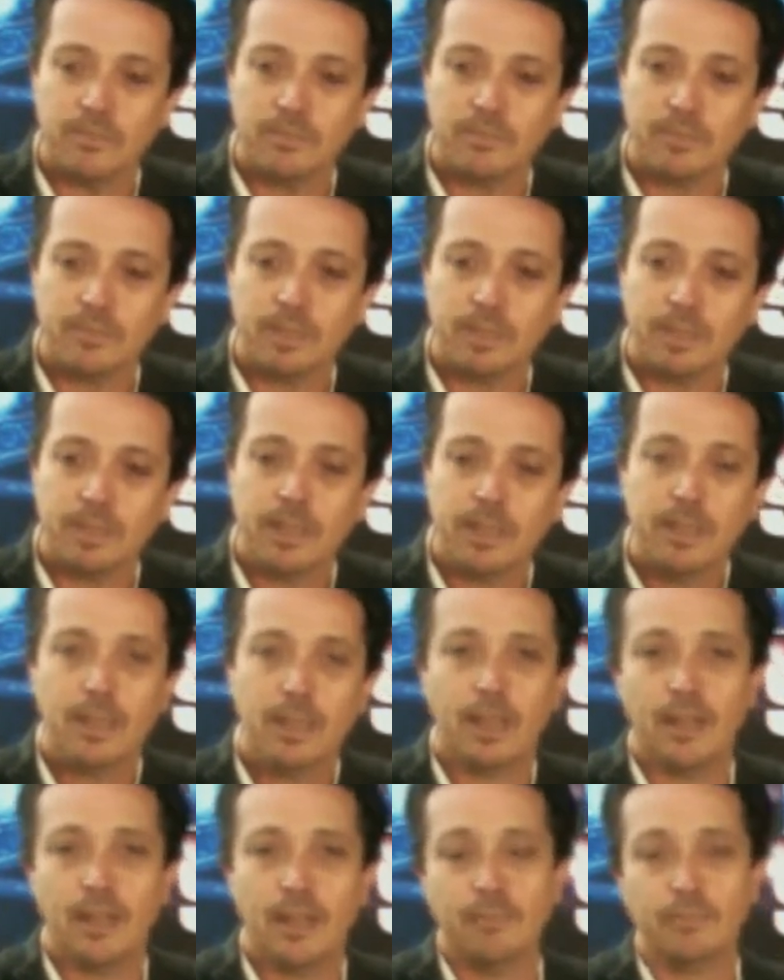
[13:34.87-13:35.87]
Exactly.
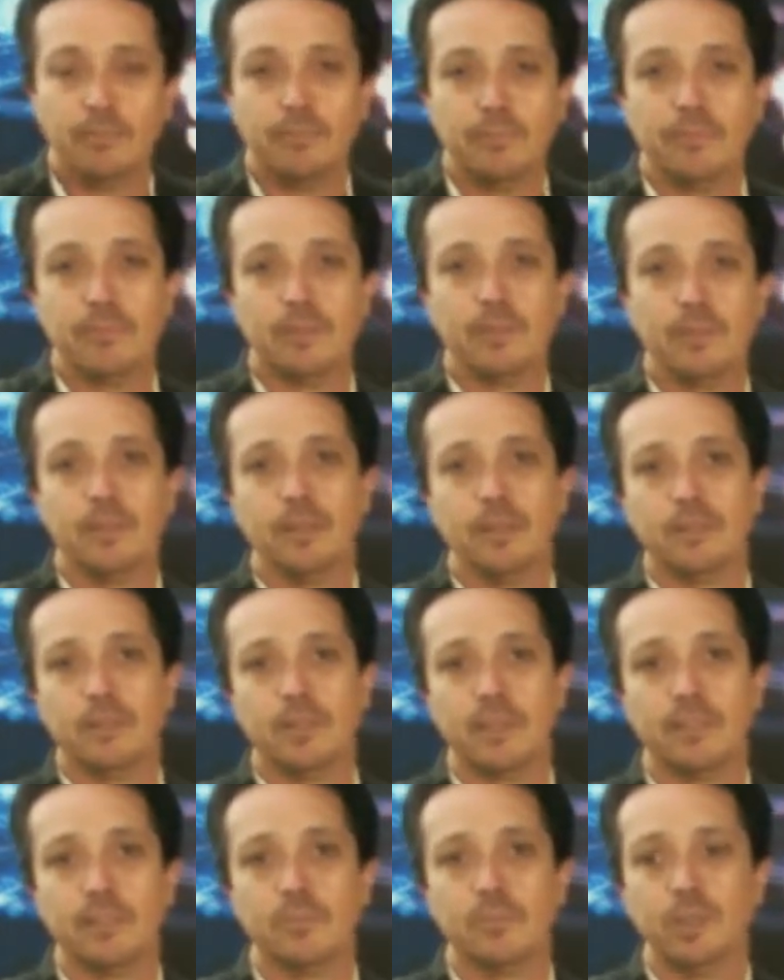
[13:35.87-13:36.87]
Um,
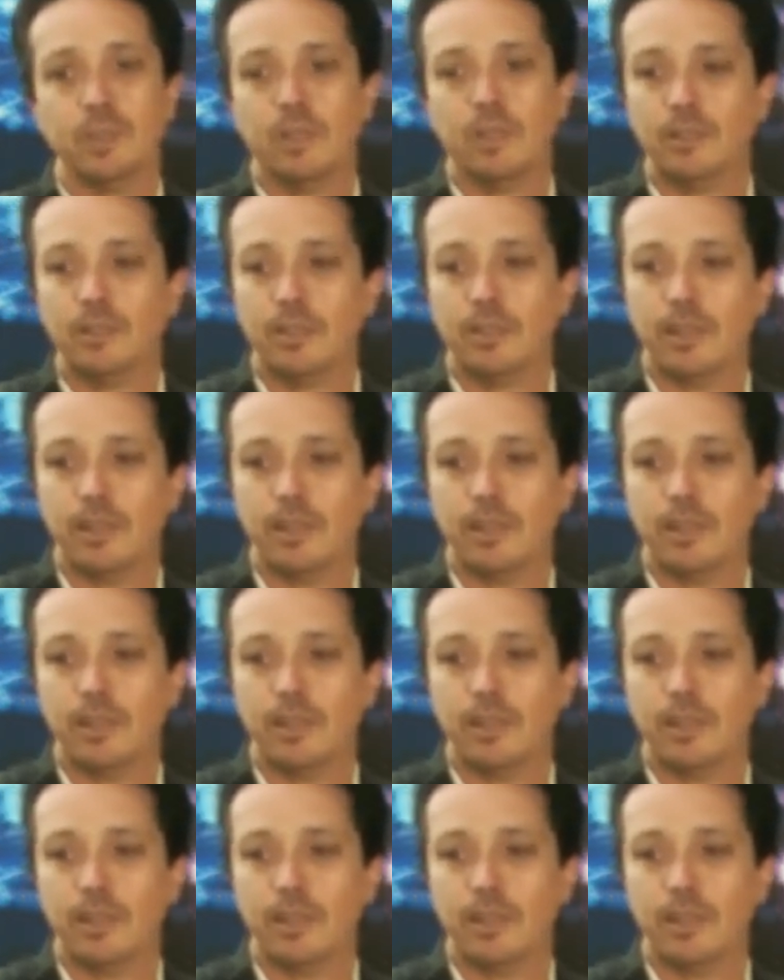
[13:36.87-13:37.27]
Jason, we don't.